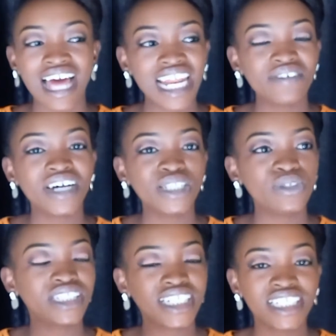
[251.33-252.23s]
I never
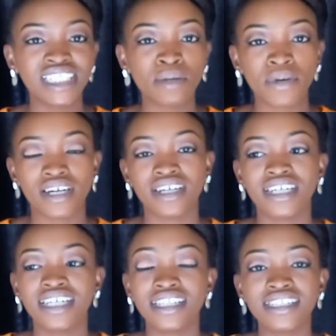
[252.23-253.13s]
knew he's a kidnapper.
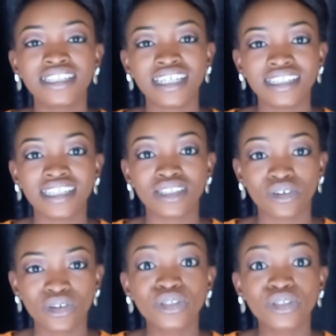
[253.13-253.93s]
This and that.